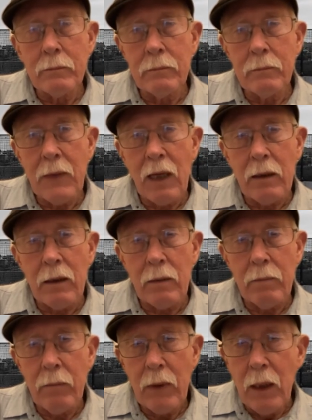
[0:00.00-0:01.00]
mm-hmm. I get
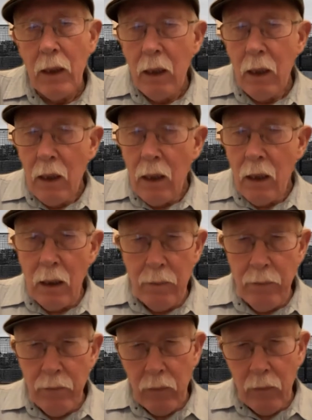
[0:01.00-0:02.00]
it.
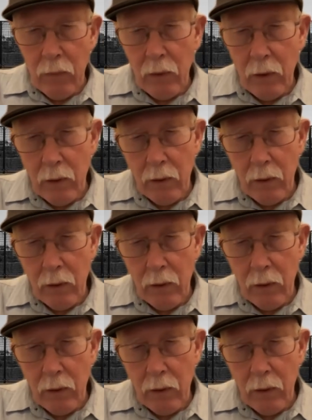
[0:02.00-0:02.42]
Um,